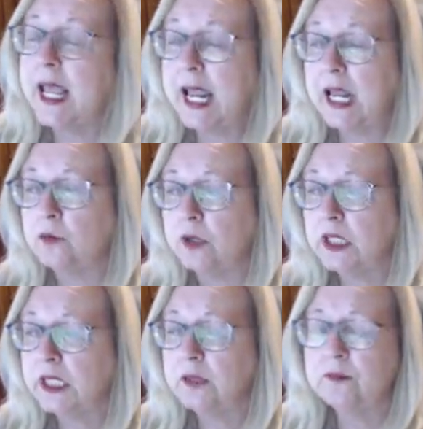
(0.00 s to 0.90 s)
And
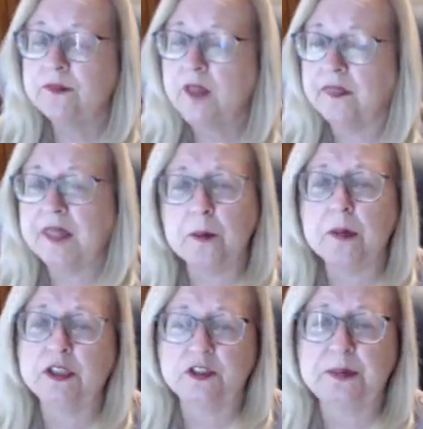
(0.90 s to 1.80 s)
really, not that
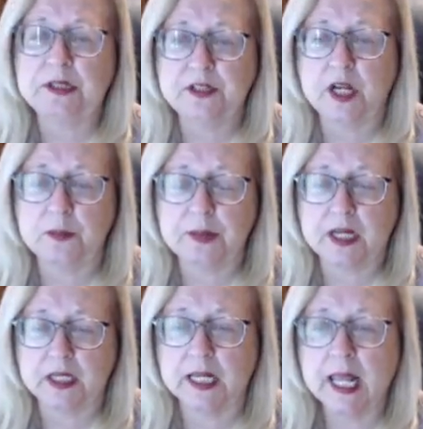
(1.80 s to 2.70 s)
much has been done
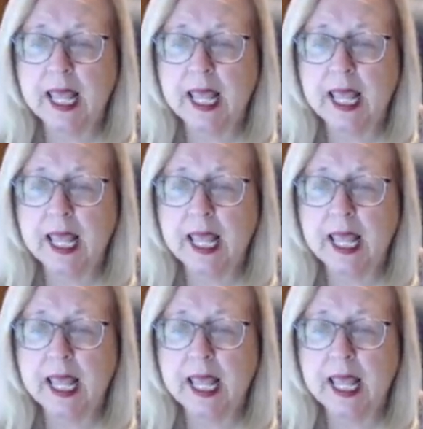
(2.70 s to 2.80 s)
about it.